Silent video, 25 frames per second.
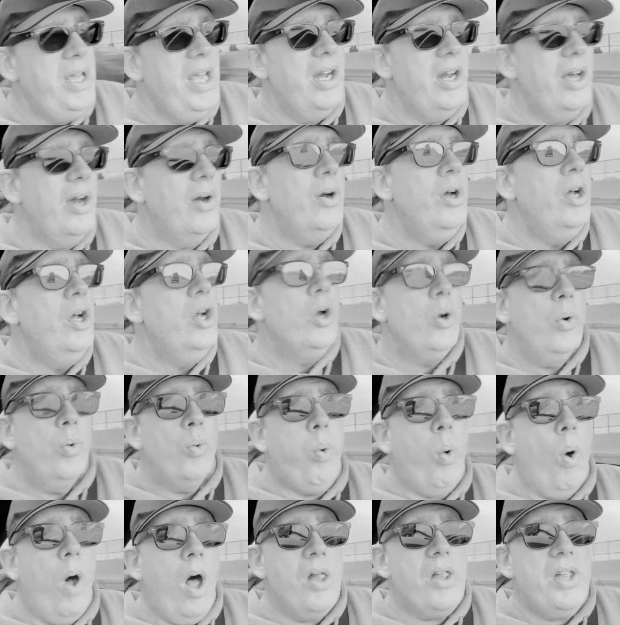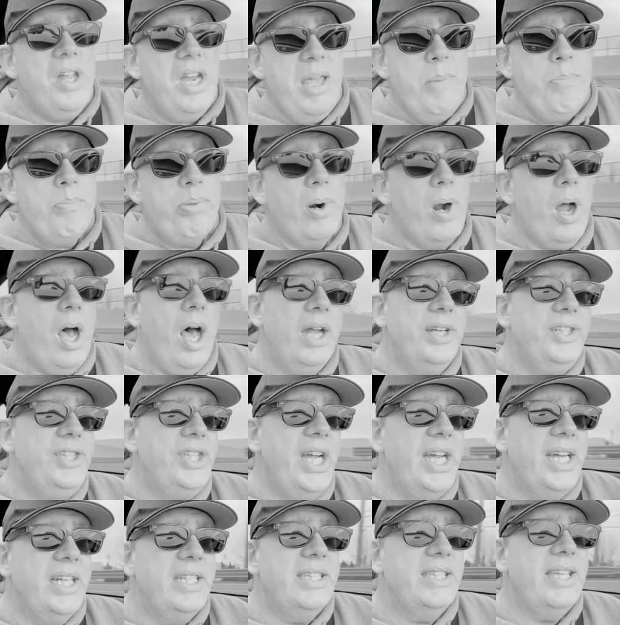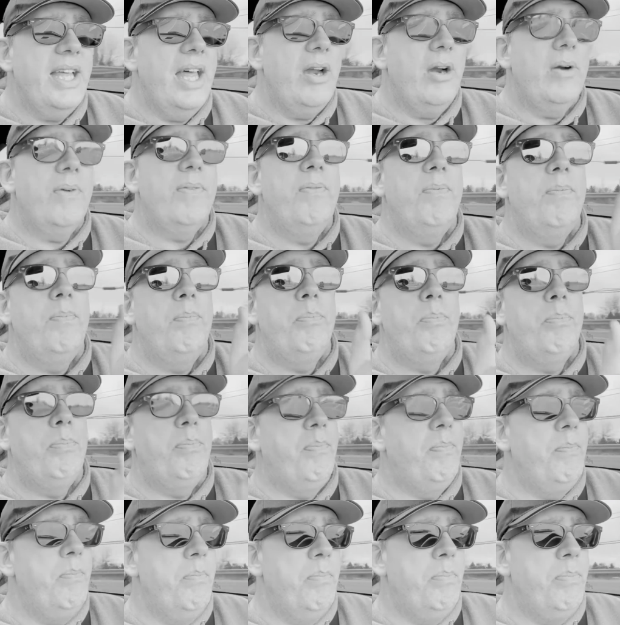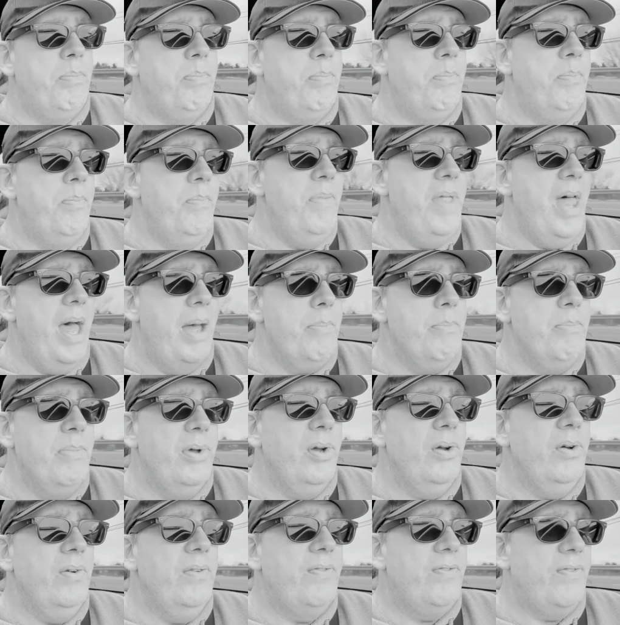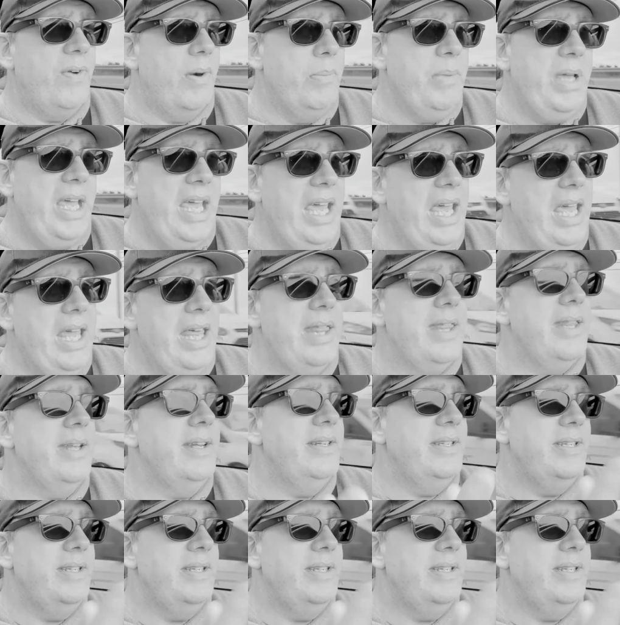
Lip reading: You know, quality projects that move from ETH